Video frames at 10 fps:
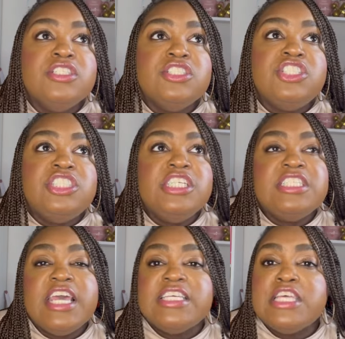she
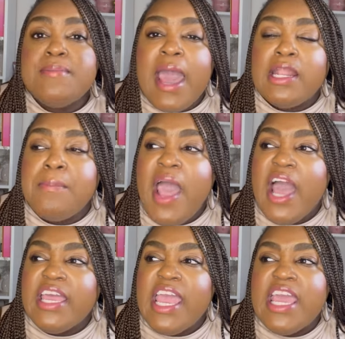said something out of
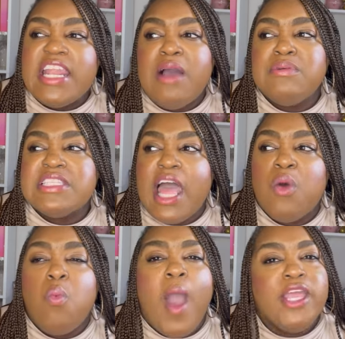pocket, and I was like,
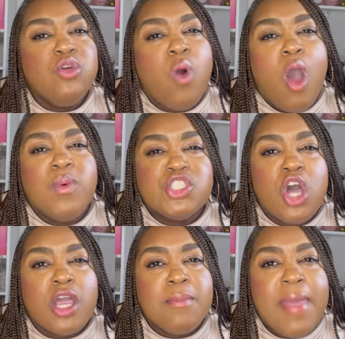why you always
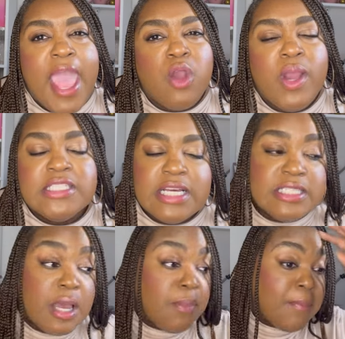talking mad crazy? I
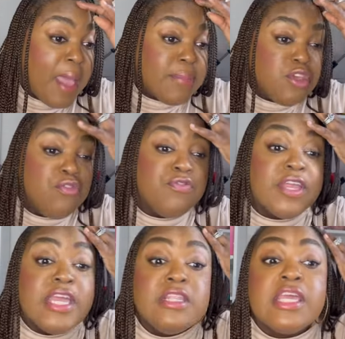said, but baby, you
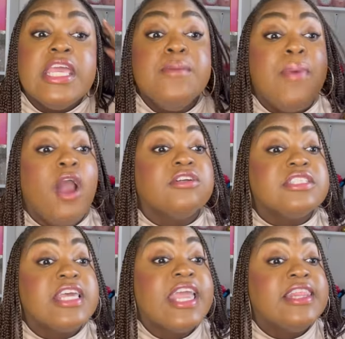forgetting the key
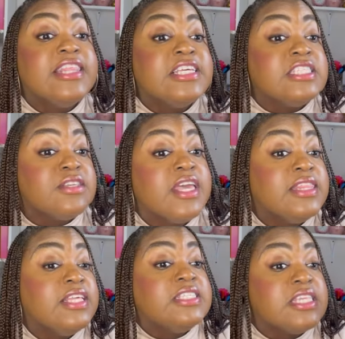parts in this
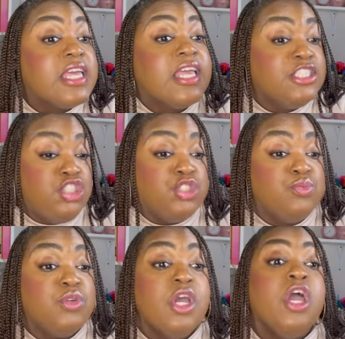issue.
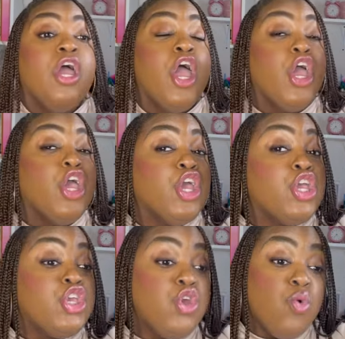
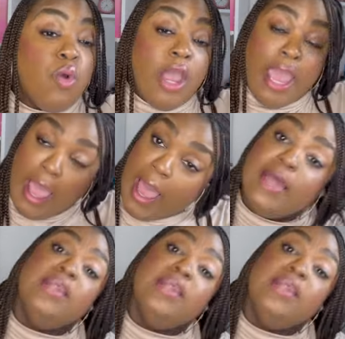You got